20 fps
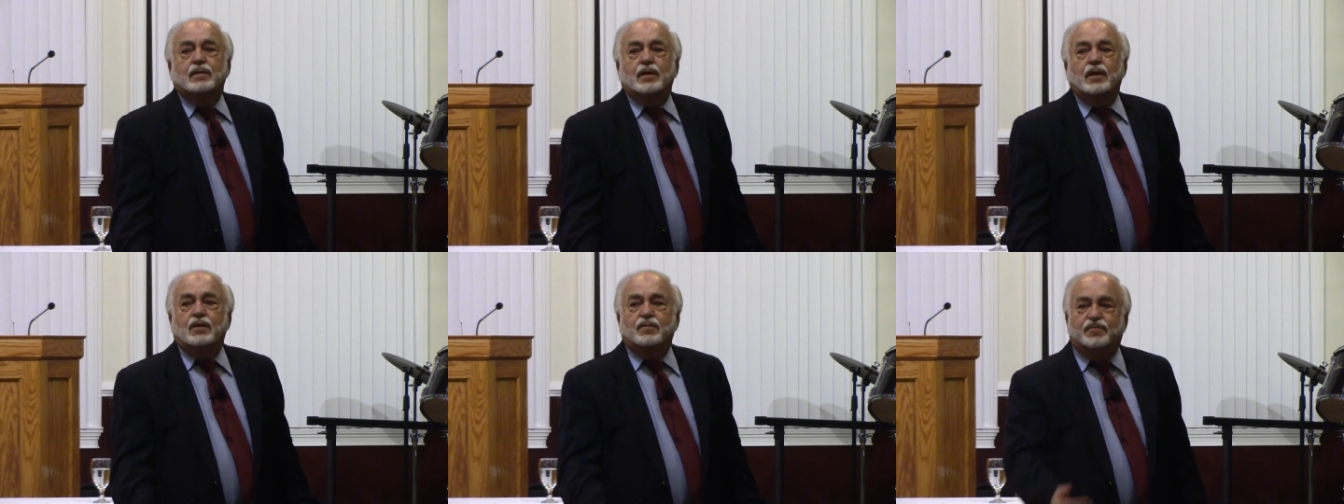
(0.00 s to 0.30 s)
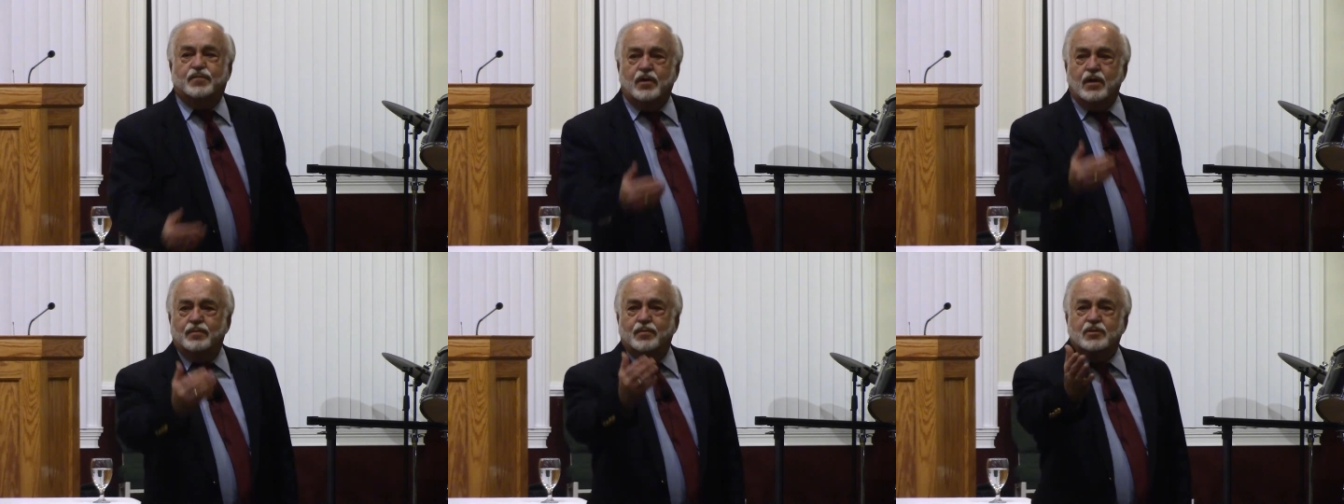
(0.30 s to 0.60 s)
In
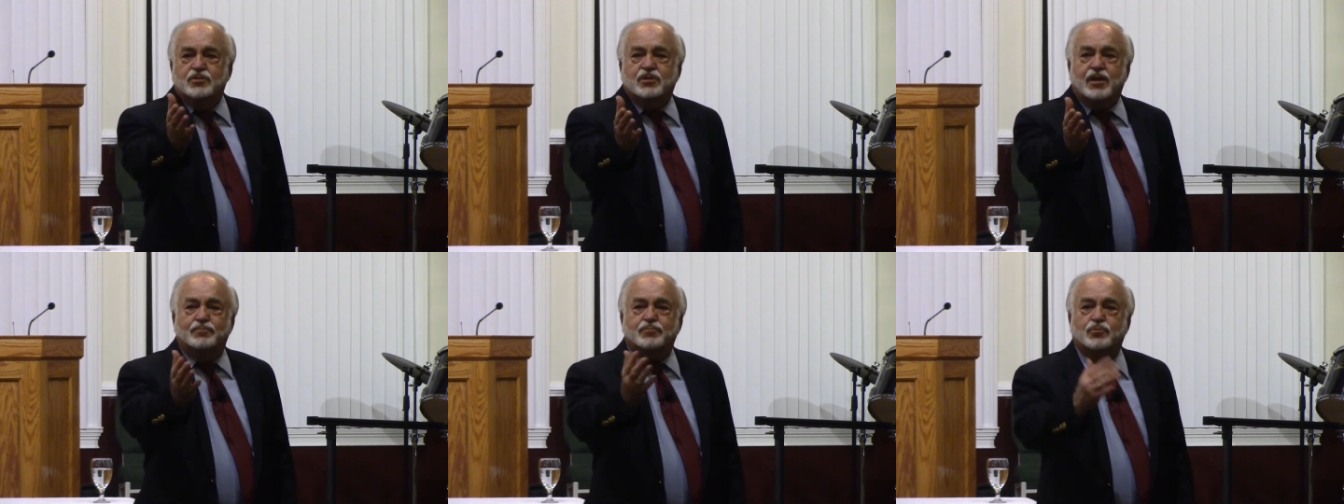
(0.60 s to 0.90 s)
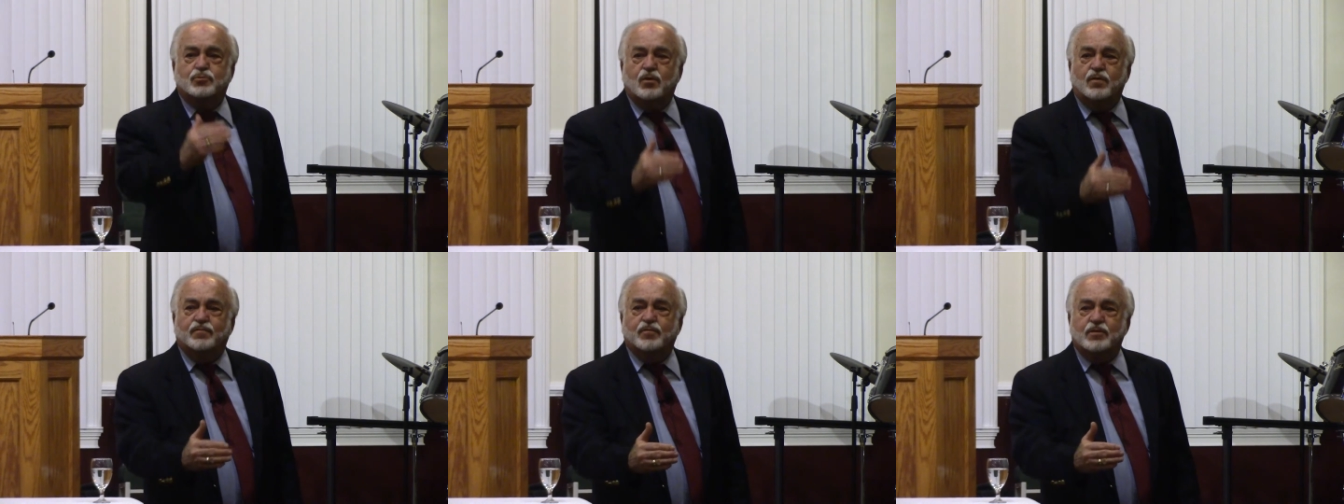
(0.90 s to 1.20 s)
Philippians
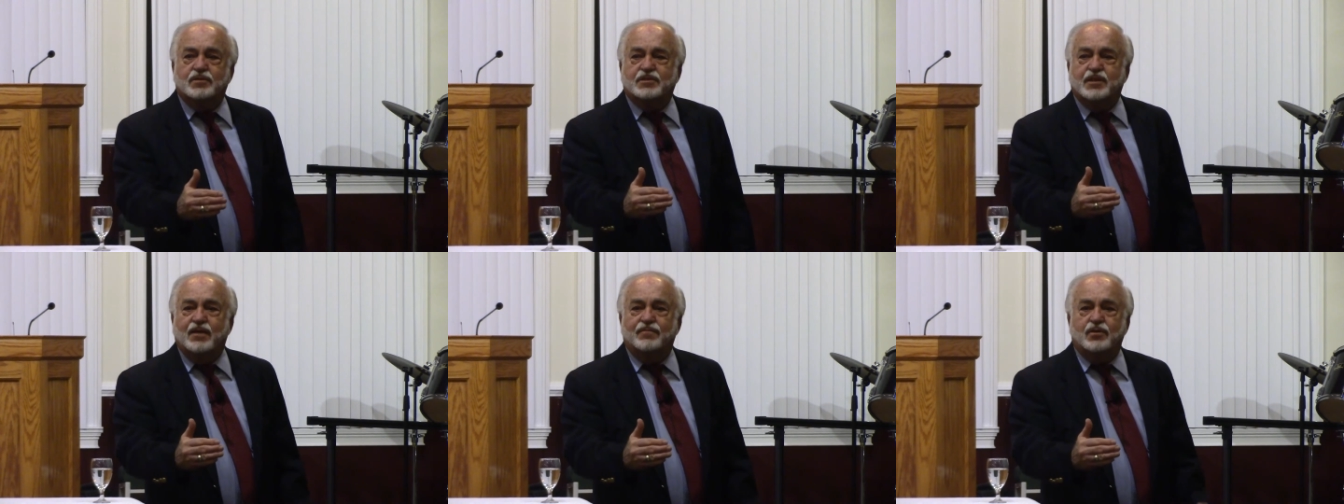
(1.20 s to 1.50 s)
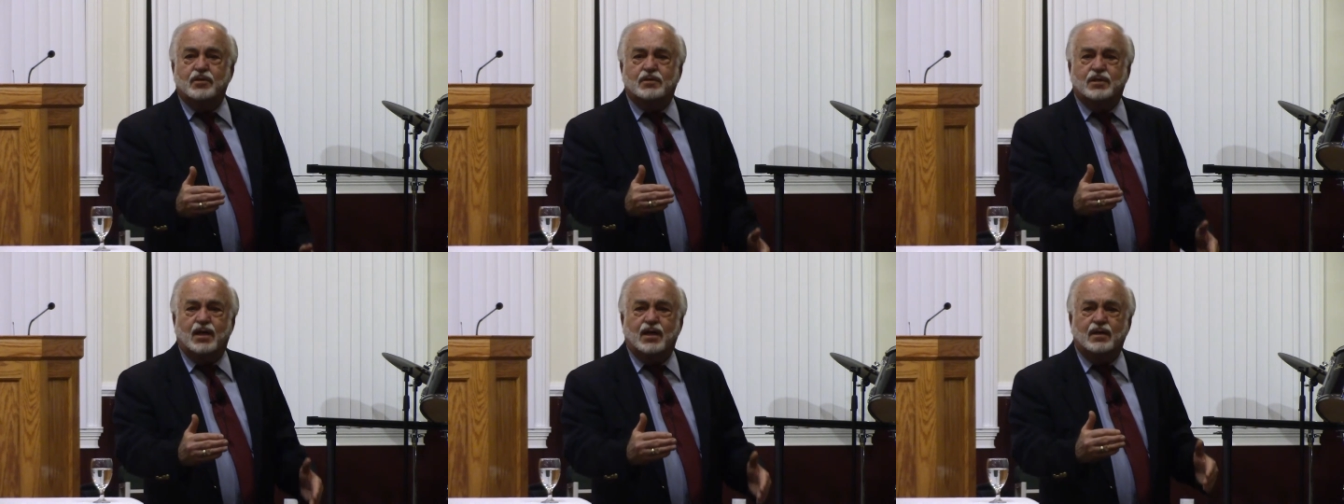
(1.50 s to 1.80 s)
chapter 2, verse
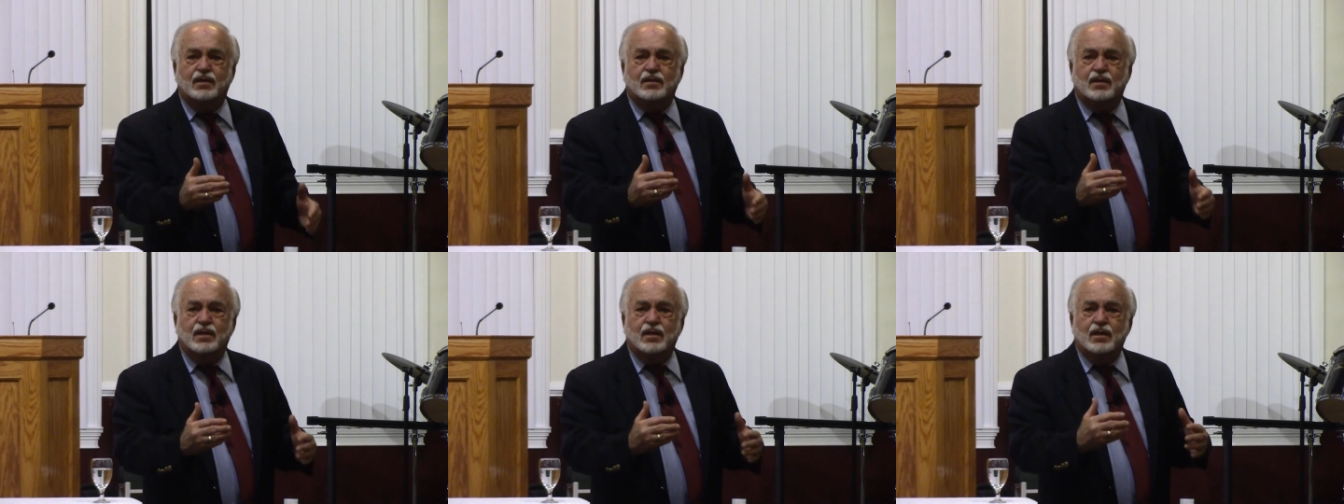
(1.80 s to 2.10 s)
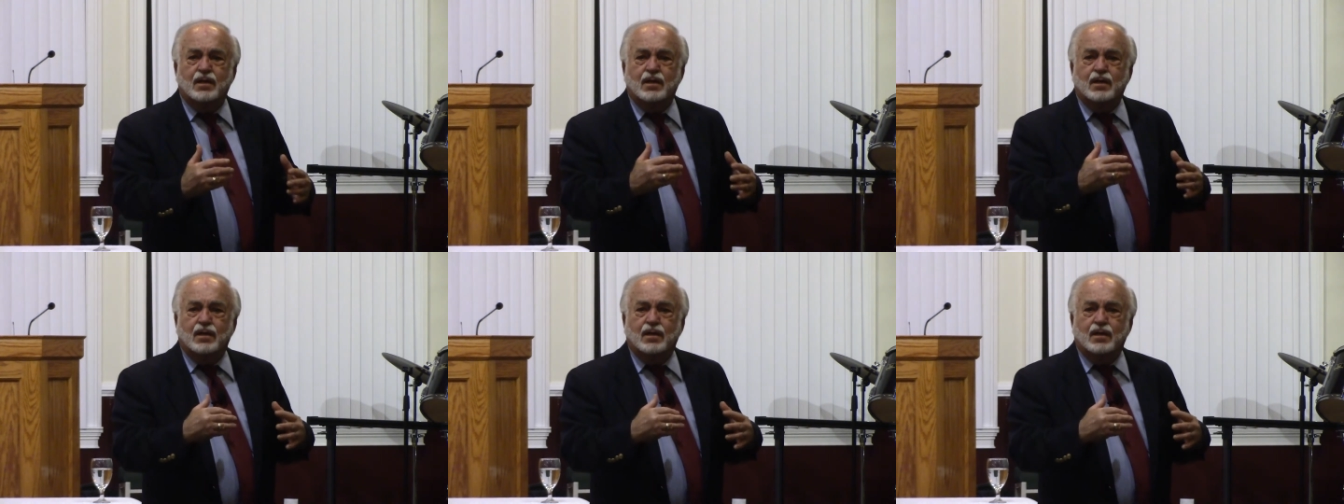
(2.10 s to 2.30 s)
17,